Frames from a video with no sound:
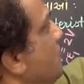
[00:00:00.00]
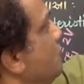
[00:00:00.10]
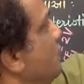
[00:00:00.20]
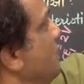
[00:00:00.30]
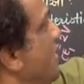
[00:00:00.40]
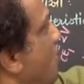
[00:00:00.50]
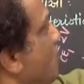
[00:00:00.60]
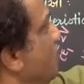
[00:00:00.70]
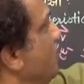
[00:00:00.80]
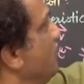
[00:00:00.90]
of showing
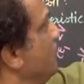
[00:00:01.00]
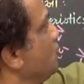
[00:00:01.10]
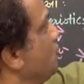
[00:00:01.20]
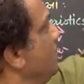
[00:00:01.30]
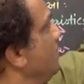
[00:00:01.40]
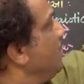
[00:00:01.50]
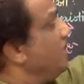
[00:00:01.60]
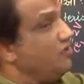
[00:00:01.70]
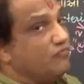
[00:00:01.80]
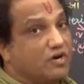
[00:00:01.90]
outward, you will show it
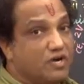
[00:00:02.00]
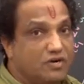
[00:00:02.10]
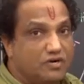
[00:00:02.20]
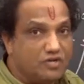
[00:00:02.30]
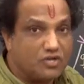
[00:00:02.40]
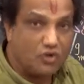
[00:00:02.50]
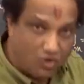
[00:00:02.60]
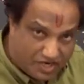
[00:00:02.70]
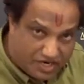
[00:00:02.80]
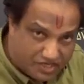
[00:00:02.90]
inward.
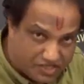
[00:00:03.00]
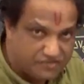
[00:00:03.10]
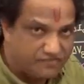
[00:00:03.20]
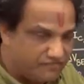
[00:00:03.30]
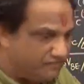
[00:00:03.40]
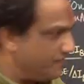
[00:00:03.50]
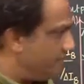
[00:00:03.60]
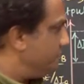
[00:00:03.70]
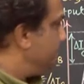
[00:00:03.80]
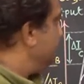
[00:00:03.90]
Got it? Fine.